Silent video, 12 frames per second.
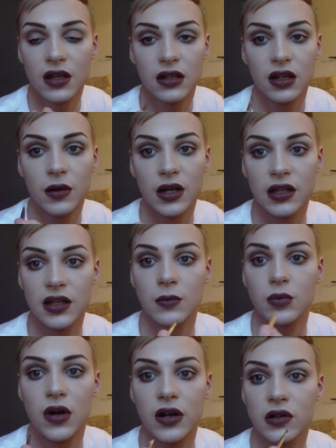you know, any lip
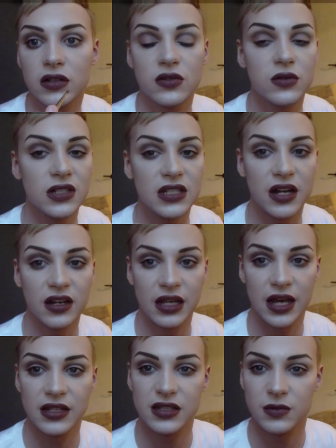product always kind of gets